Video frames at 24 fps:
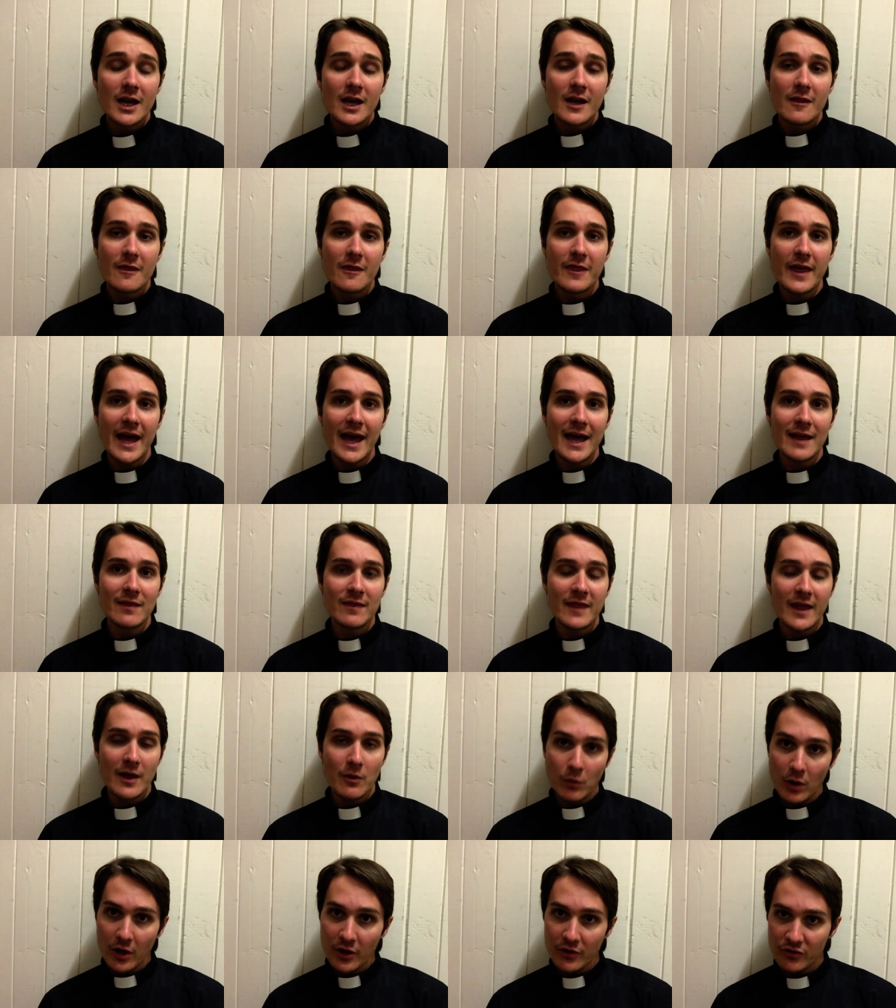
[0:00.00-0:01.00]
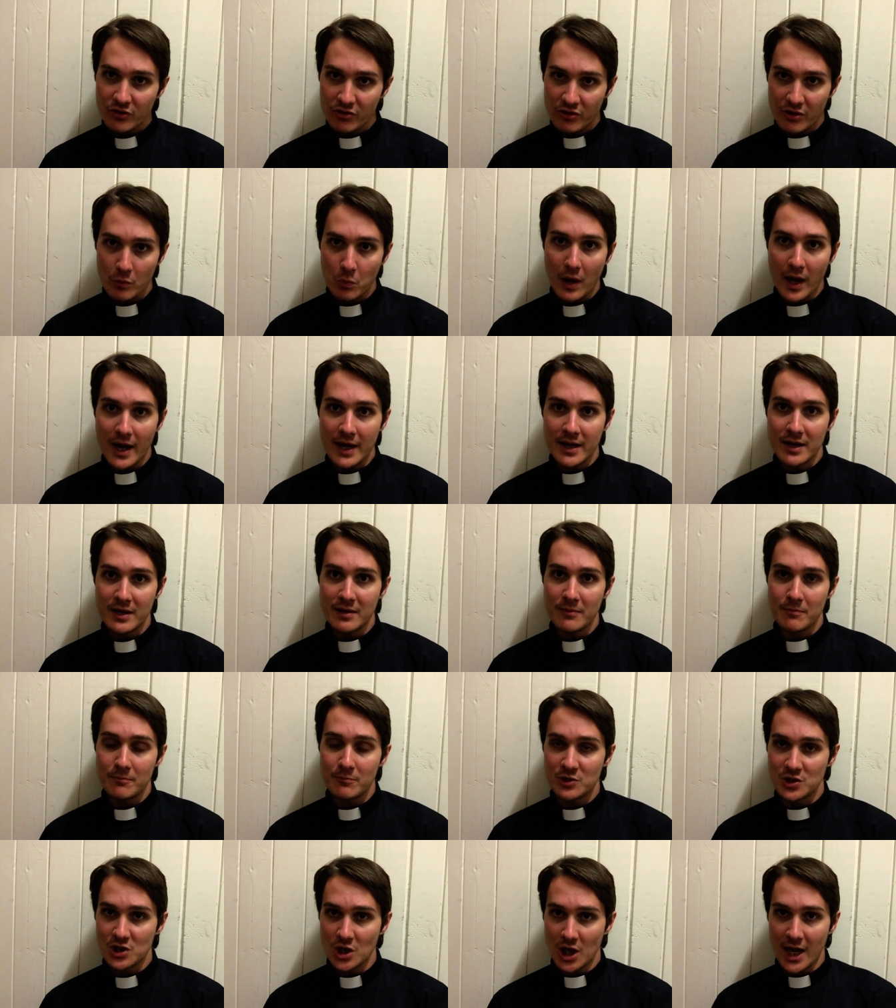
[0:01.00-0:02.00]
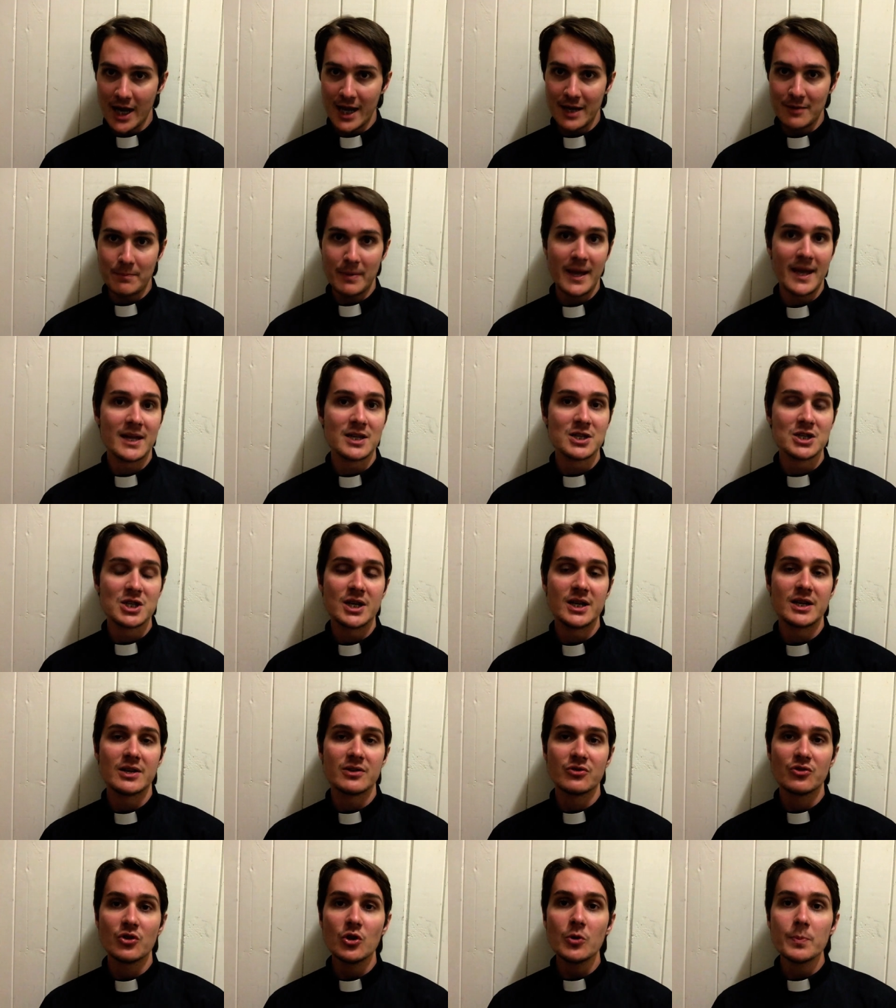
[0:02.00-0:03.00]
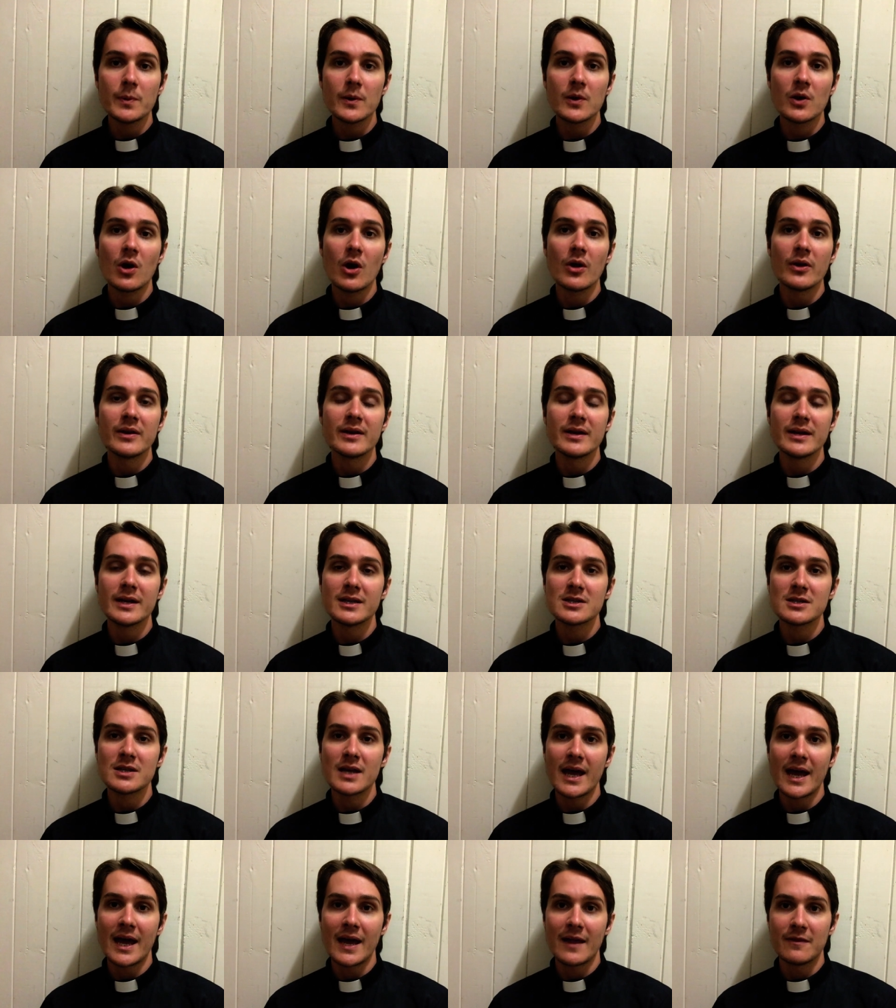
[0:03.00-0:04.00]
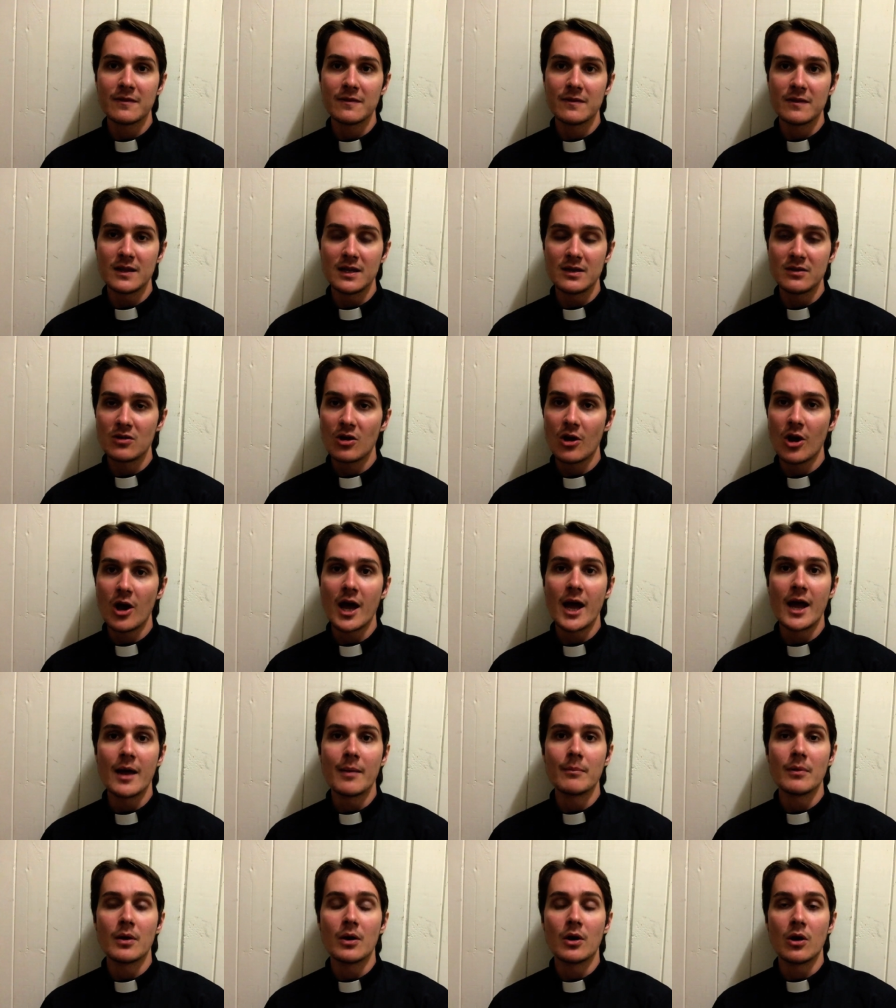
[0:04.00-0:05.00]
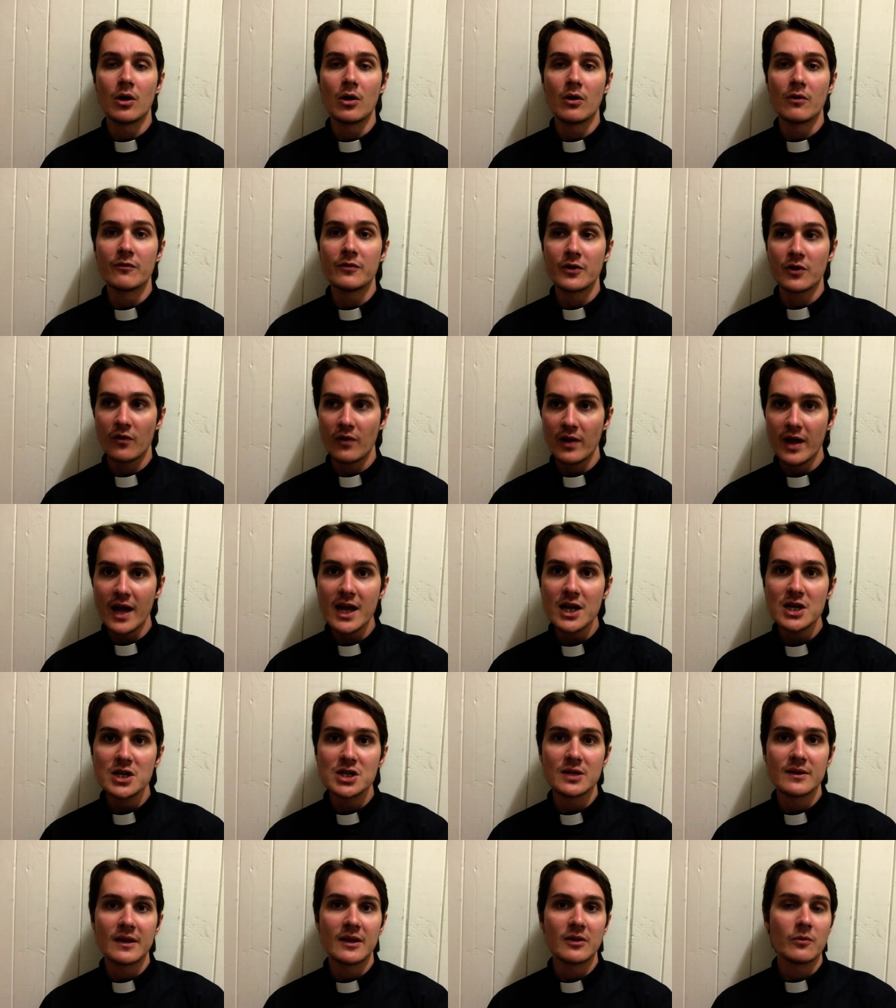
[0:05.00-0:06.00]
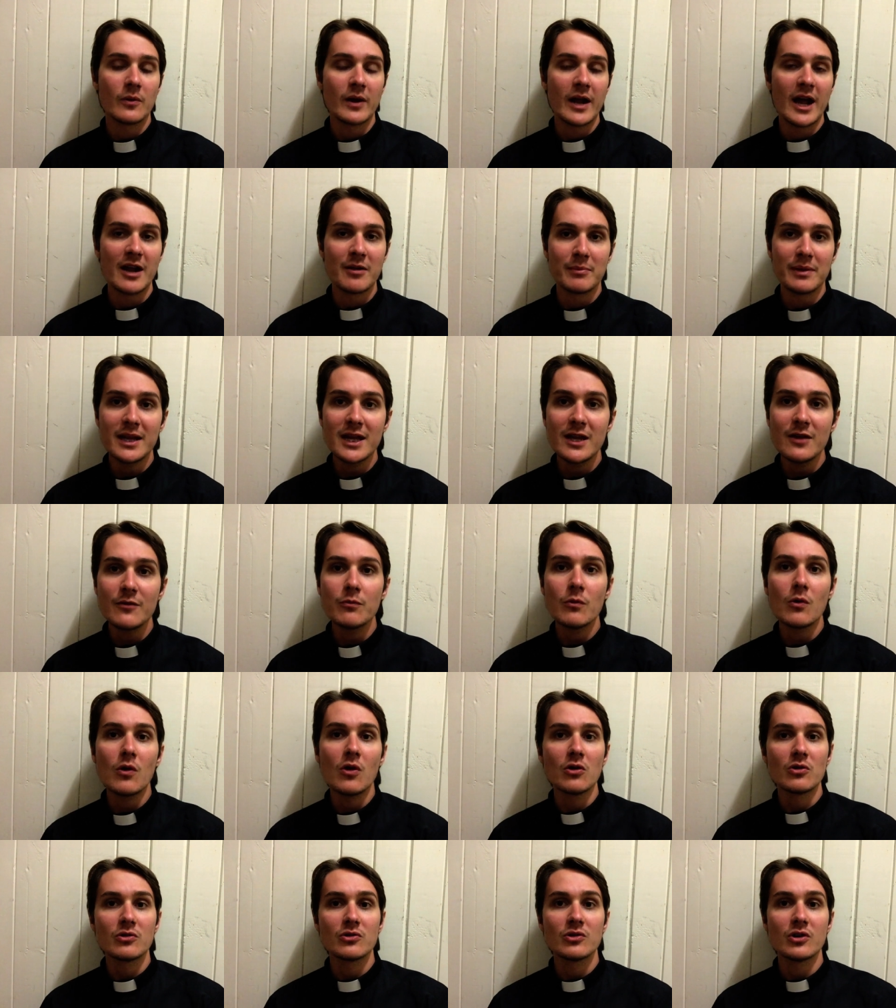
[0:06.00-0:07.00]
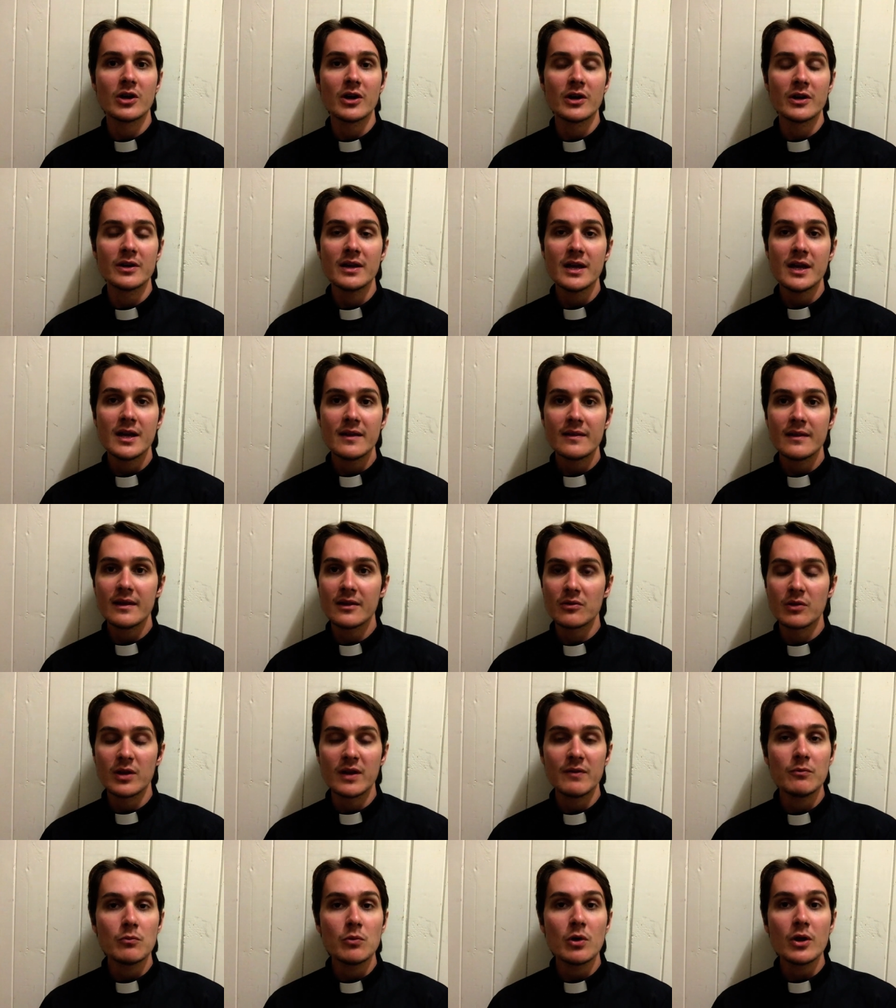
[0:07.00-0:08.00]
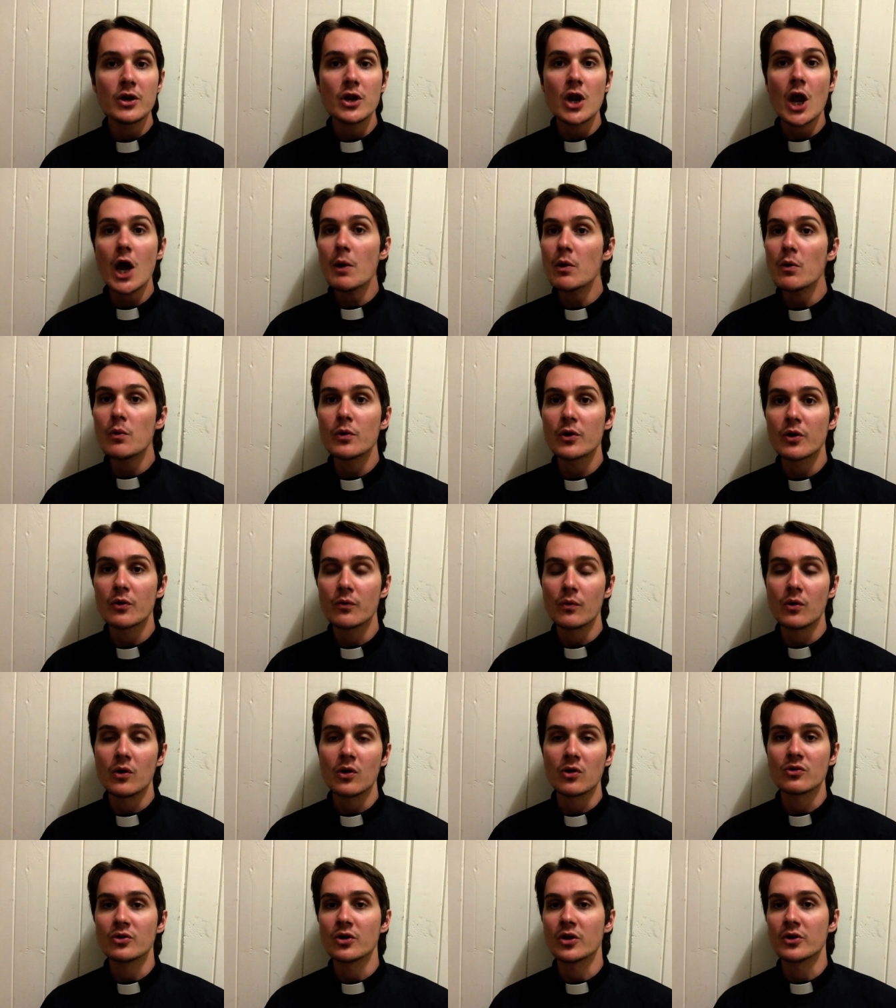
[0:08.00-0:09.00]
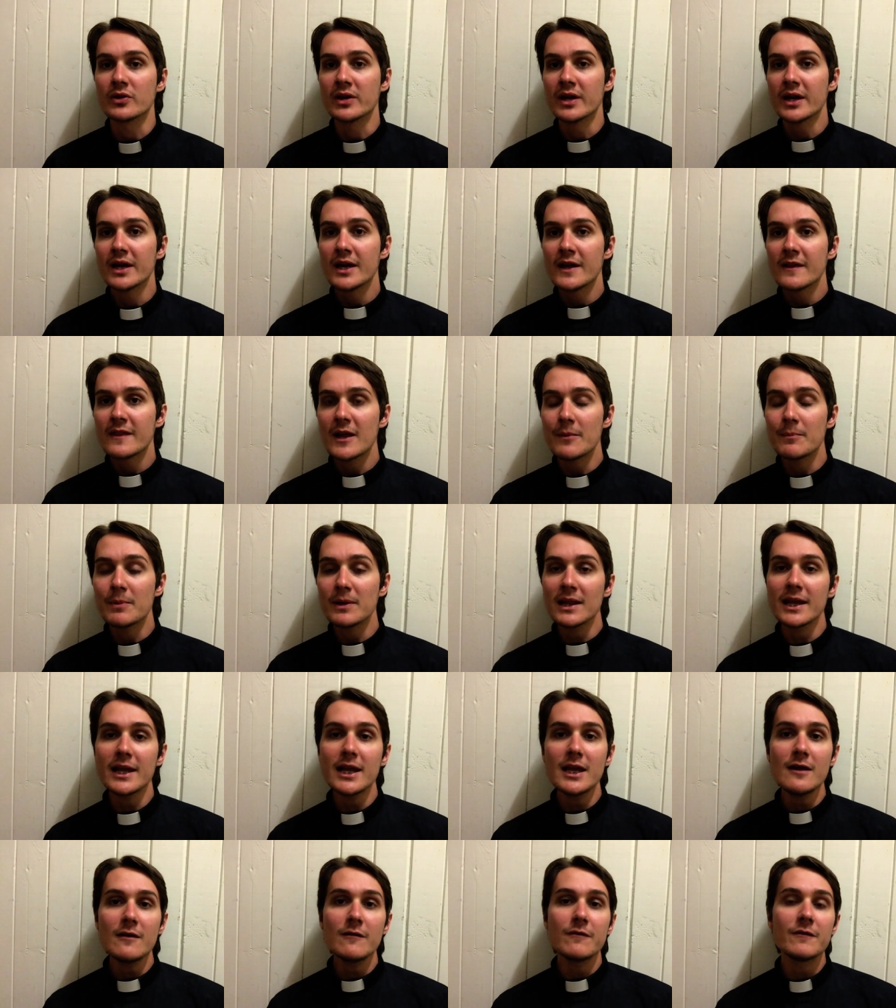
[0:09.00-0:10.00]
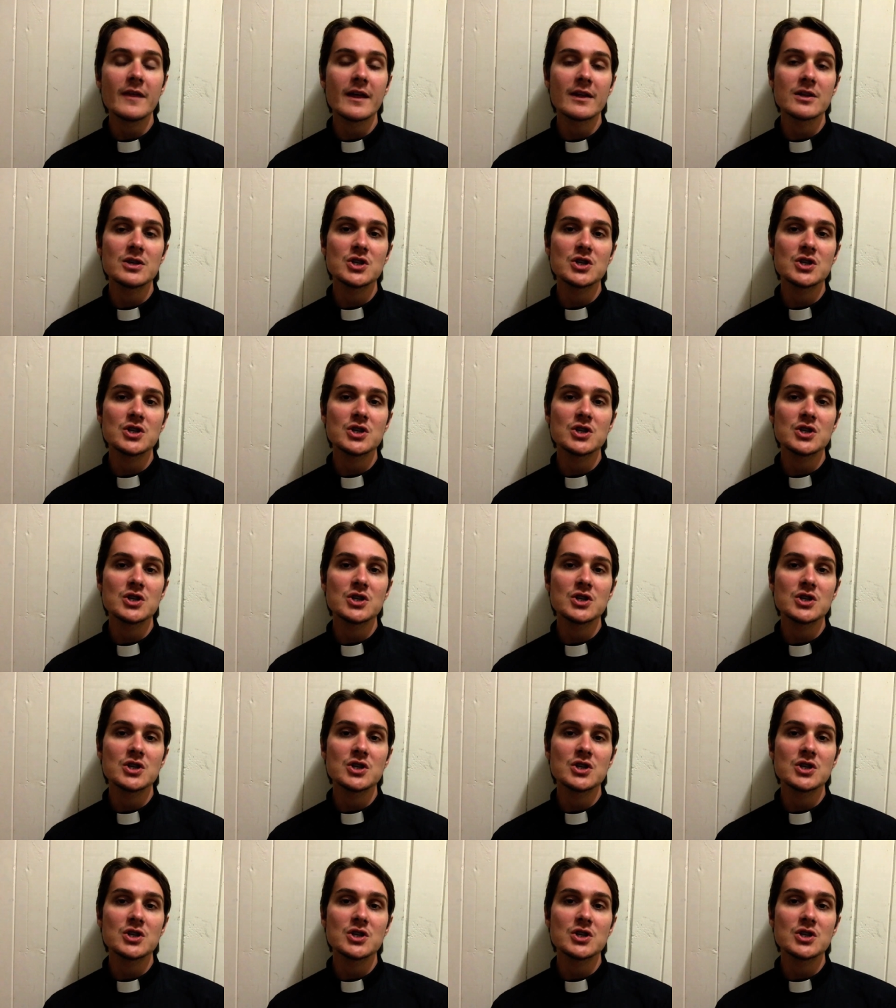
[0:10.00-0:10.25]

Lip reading: that there was the one giant Pangaea supercontinent at the time of the creation. That's what Adam and Eve walked on. That's even what Noah would have walked on. They believe that